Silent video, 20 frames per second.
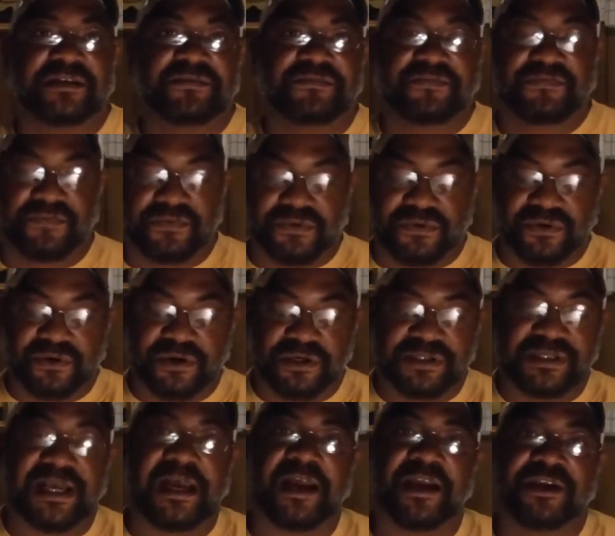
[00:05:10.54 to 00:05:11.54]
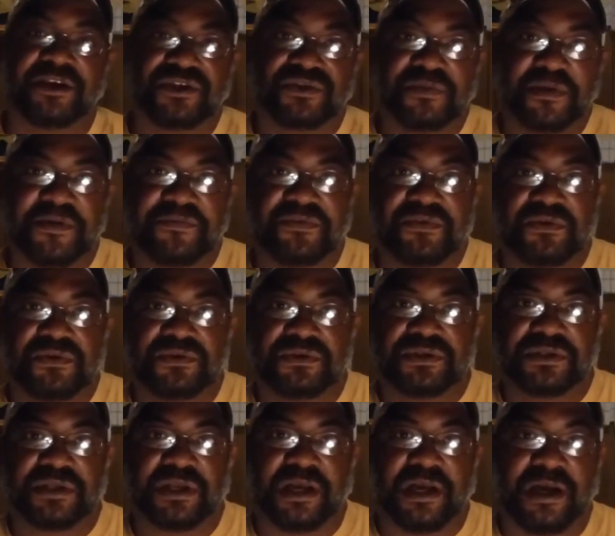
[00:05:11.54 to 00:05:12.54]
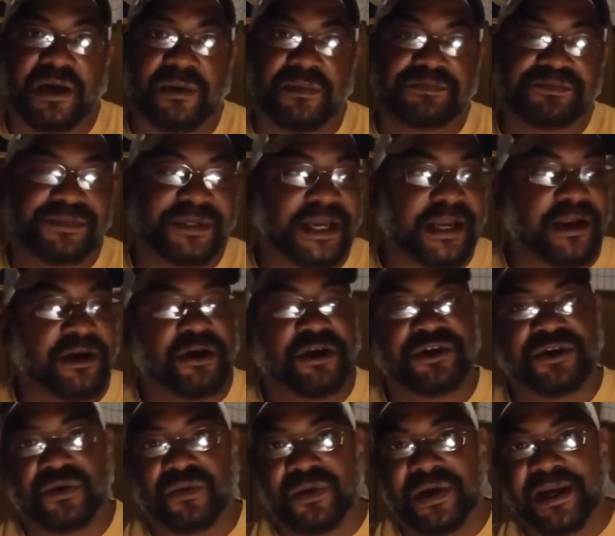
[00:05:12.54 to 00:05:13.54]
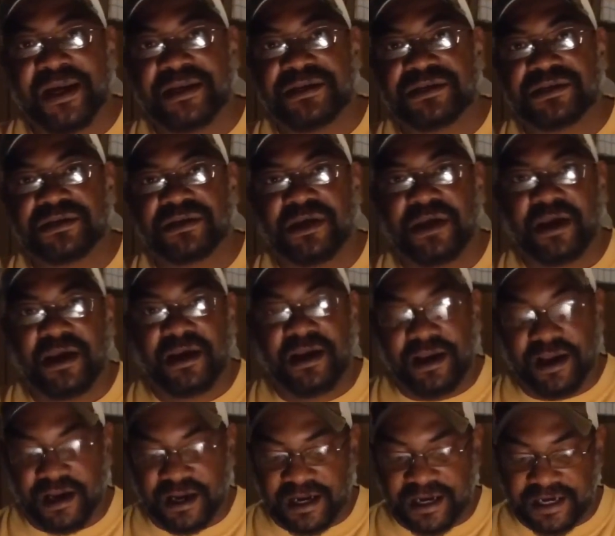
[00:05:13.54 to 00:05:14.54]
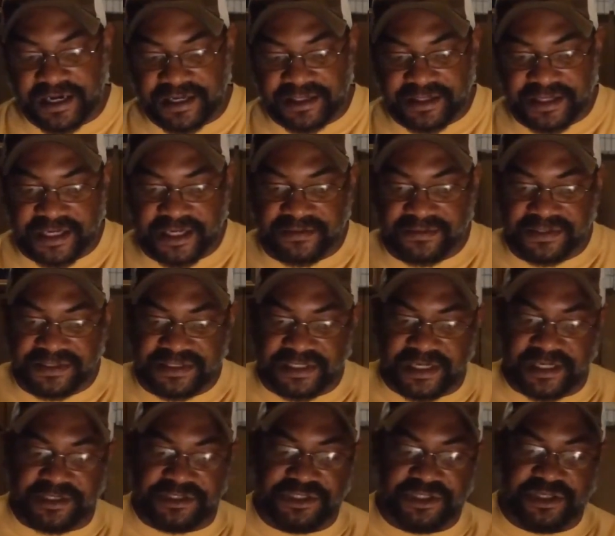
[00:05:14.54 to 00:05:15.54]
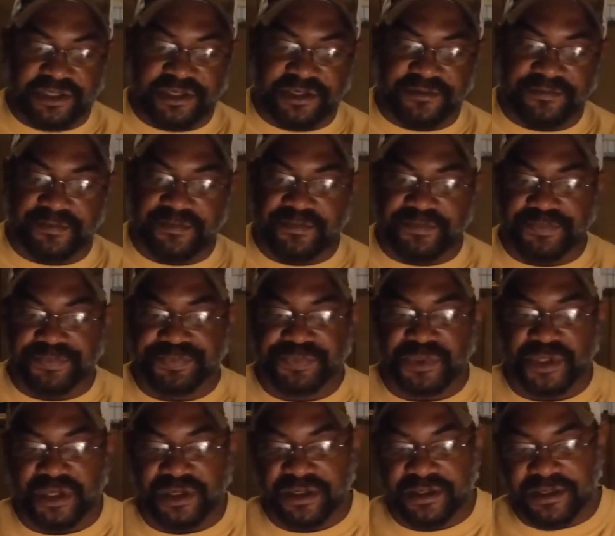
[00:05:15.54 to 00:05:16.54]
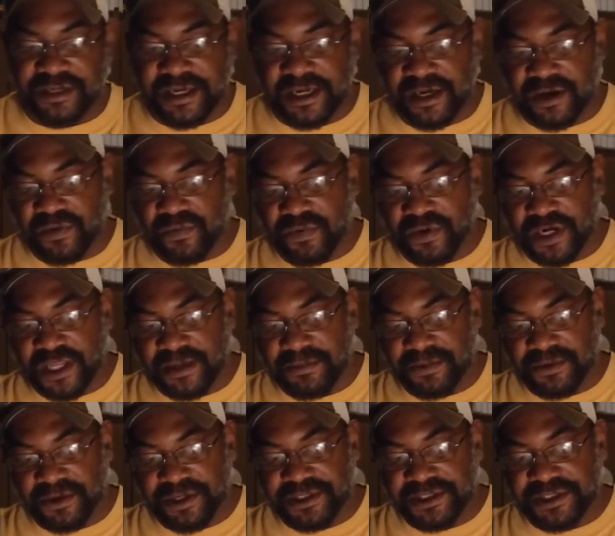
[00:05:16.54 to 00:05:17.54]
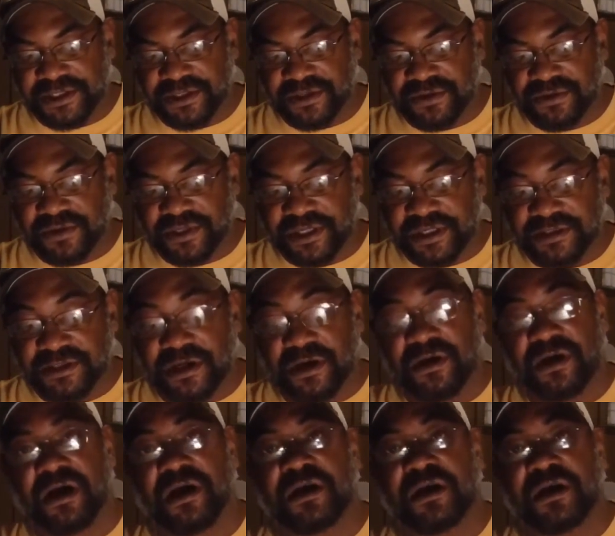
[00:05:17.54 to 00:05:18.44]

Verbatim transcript: it for tying your swivels, uh, tying on your weights, uh, anything of the such. Now, what I'm going to do is, oh,